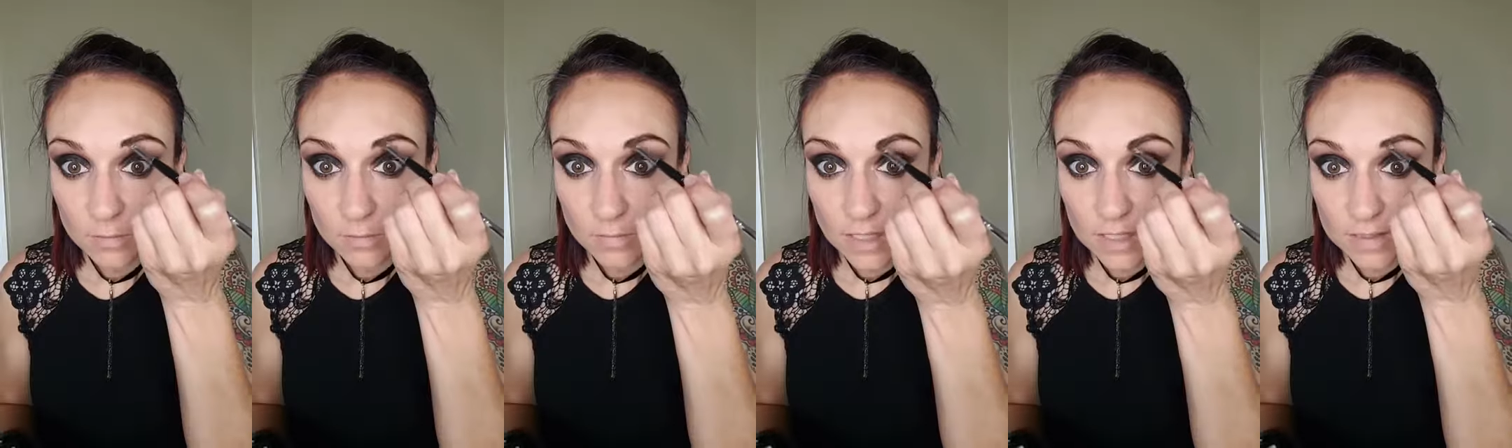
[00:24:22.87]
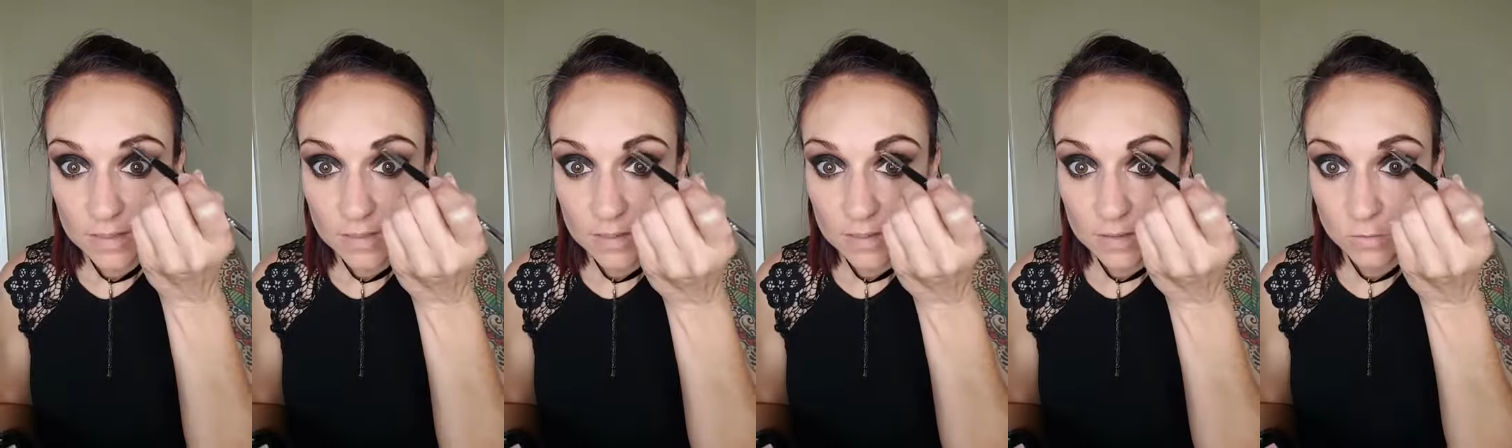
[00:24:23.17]

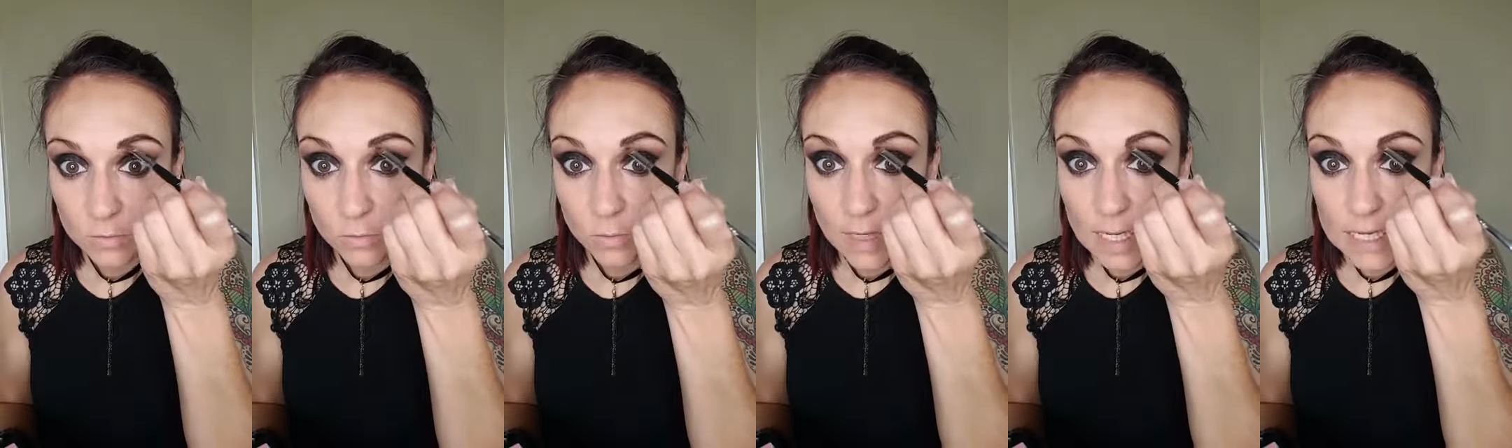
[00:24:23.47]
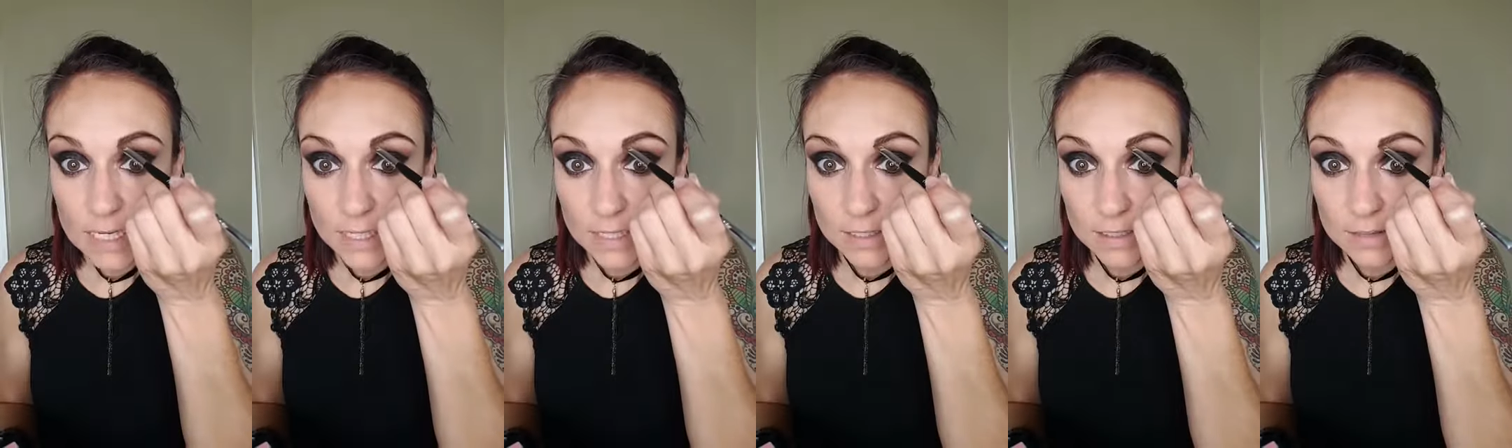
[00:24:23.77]
Makes this way
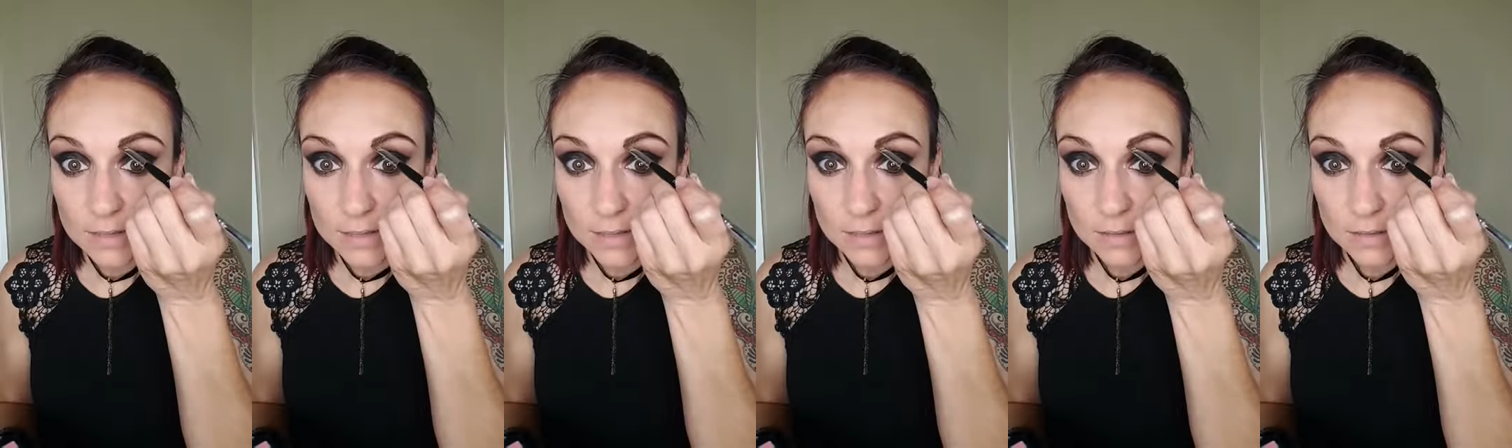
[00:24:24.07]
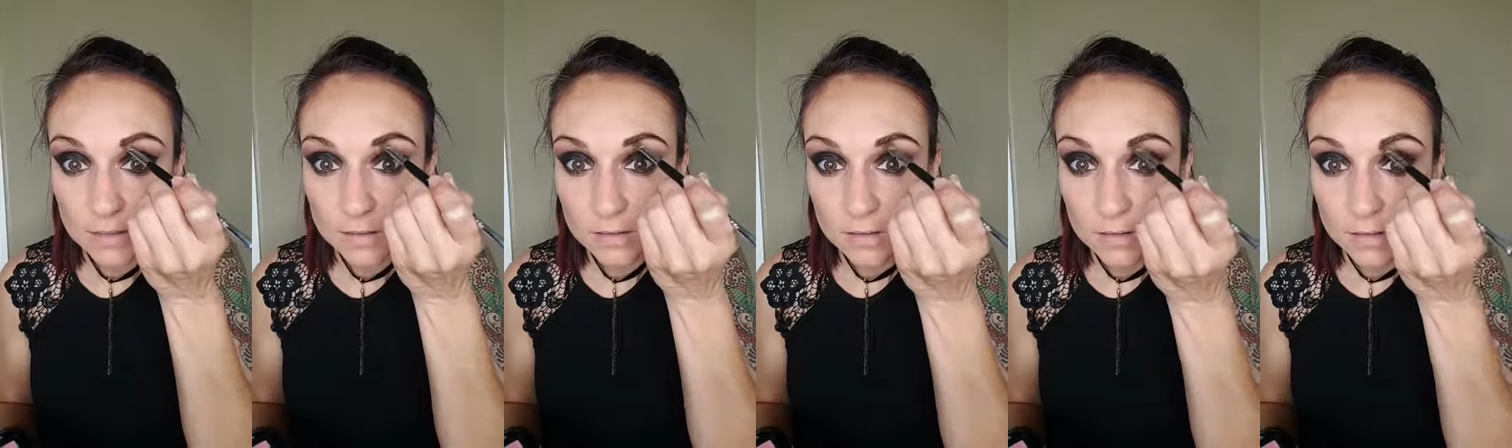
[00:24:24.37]

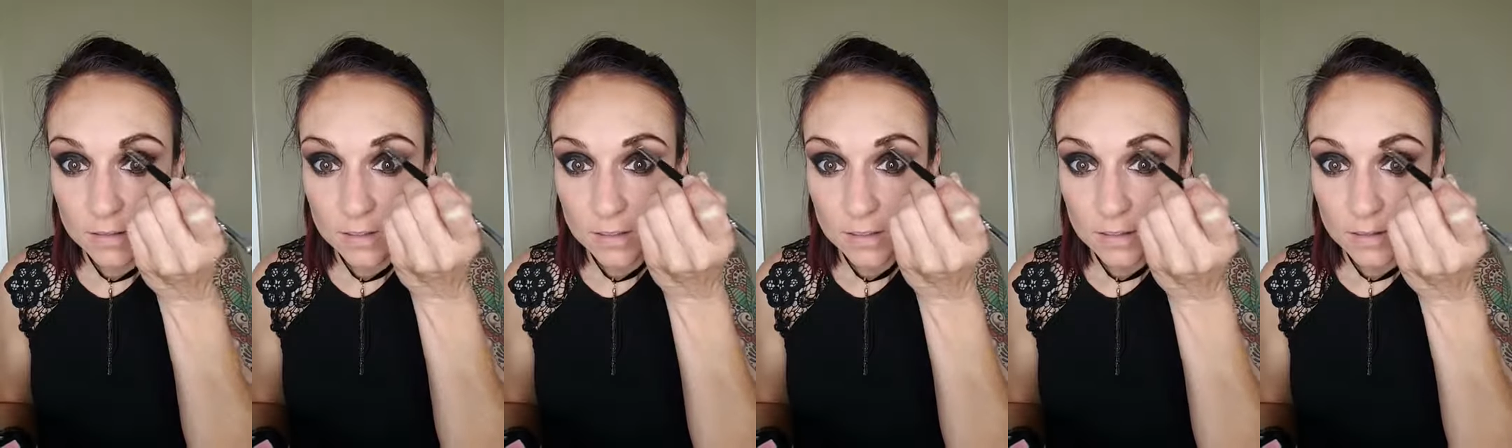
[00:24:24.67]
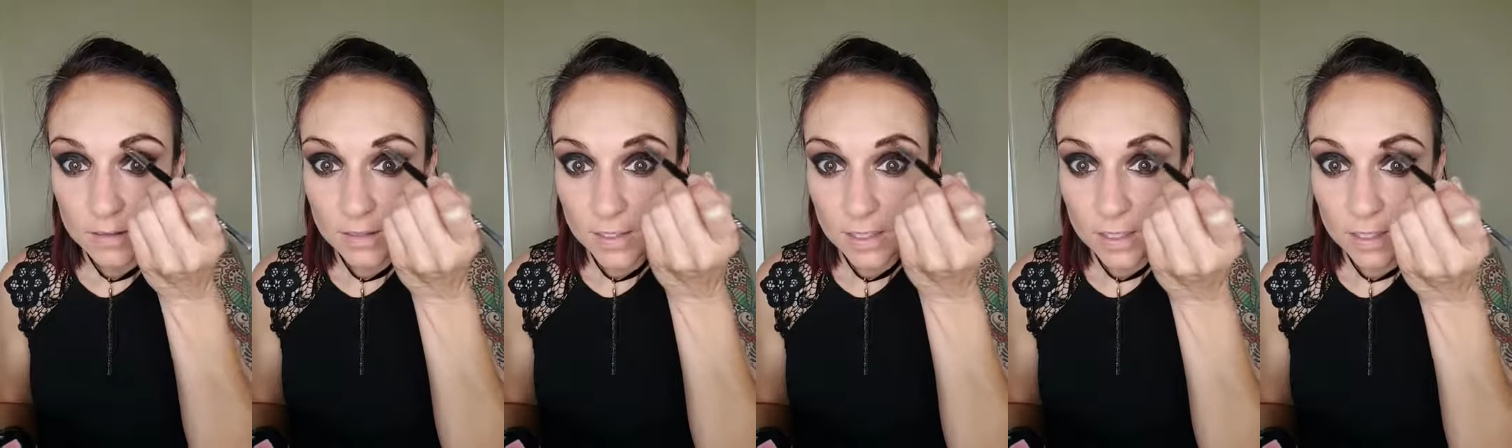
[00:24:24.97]
easier
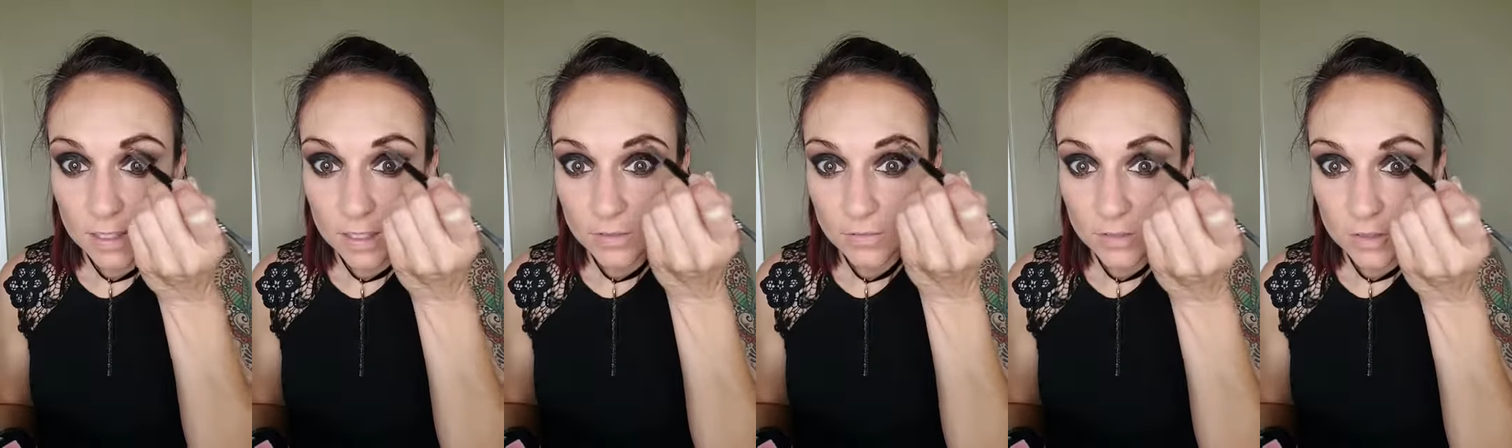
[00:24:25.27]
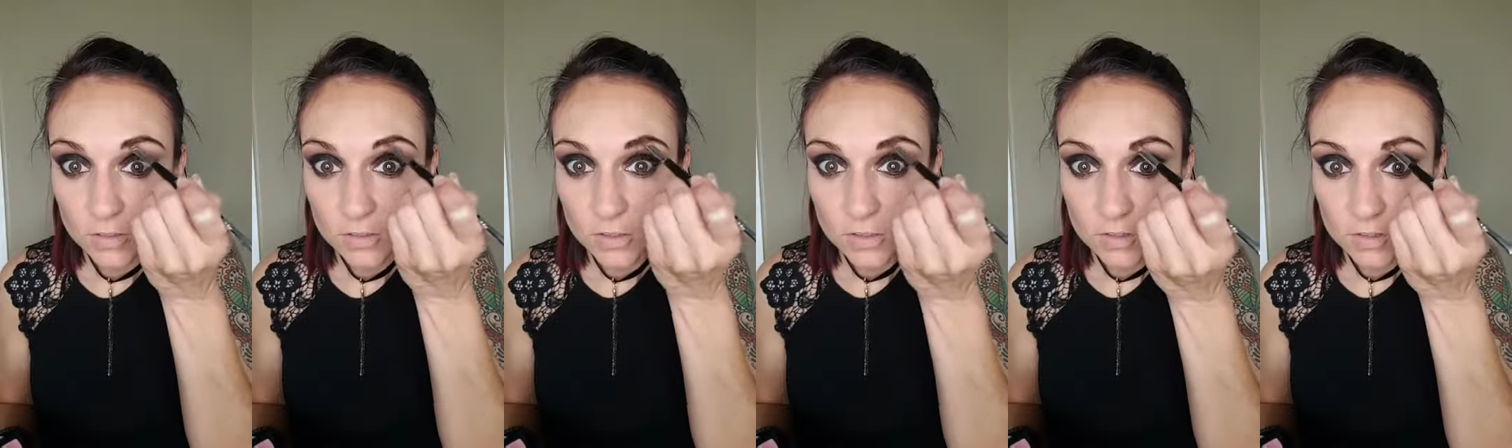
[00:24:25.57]
than if
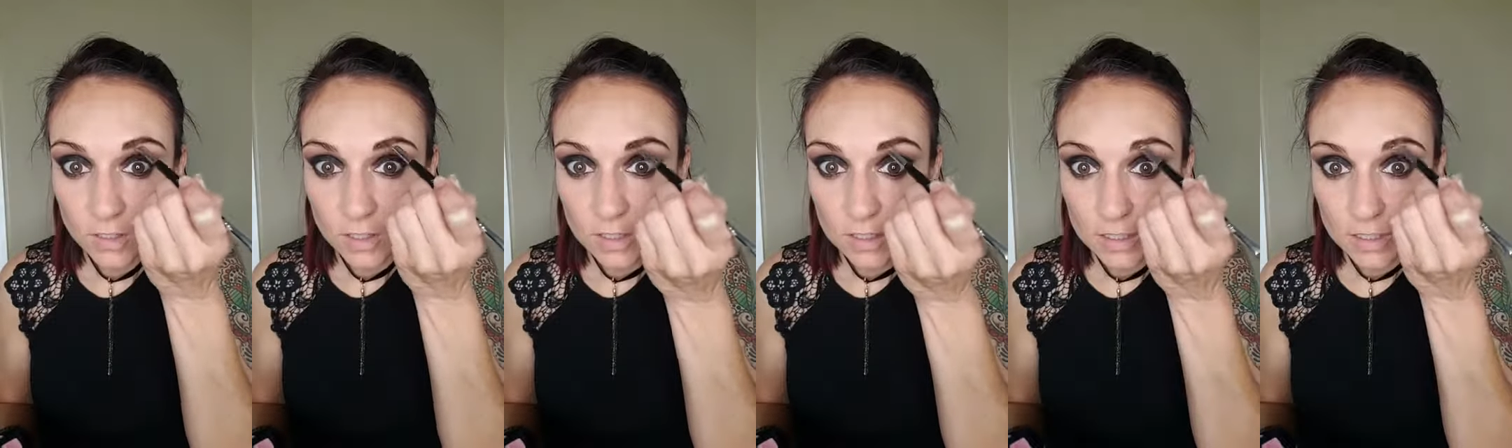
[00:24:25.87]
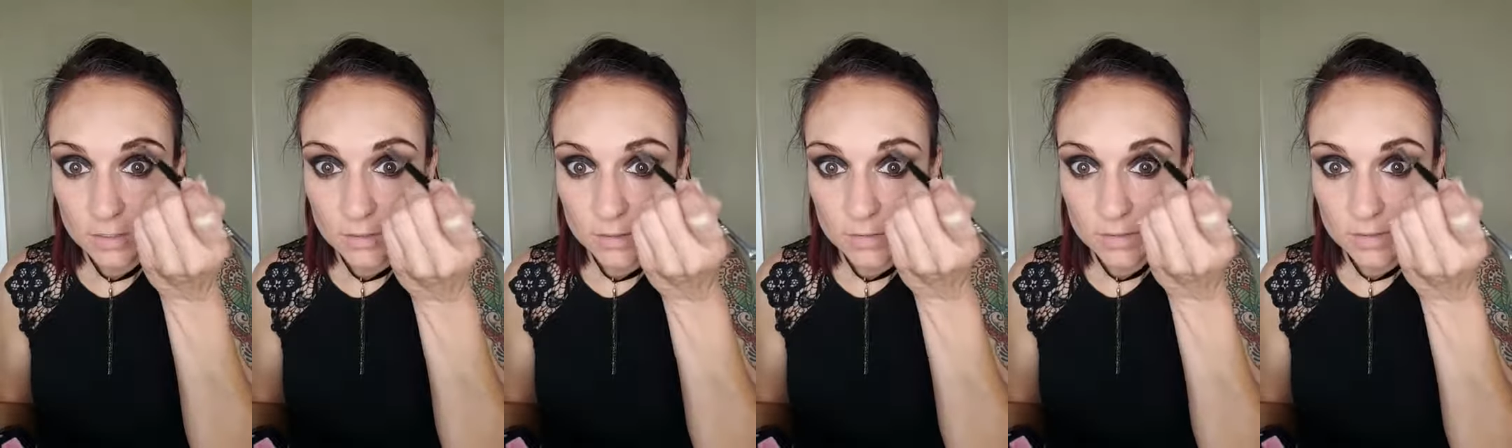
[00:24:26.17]
you're just trying to
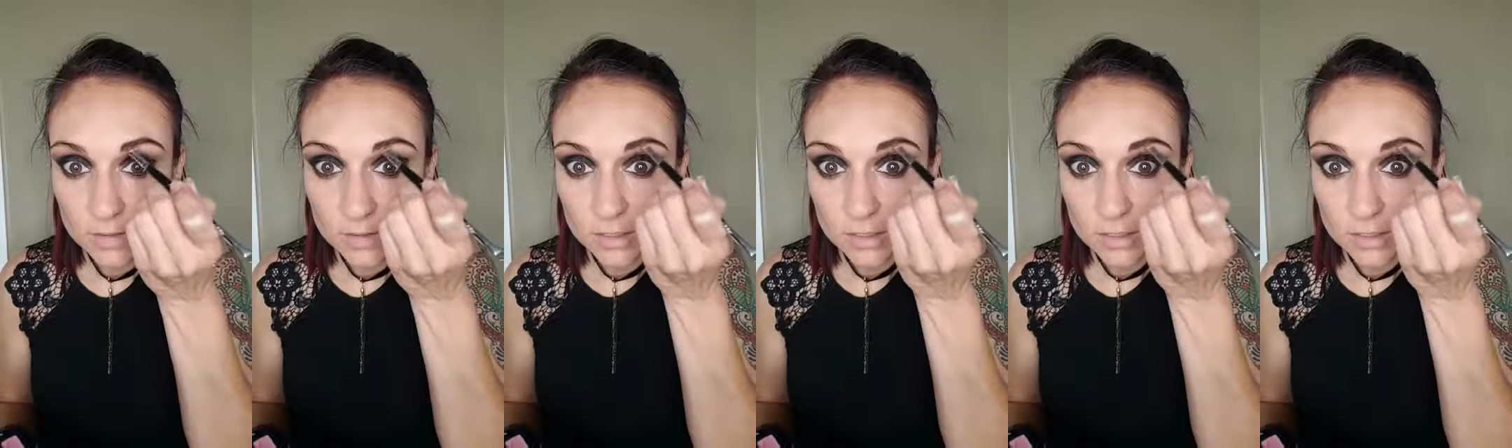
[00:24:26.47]
use,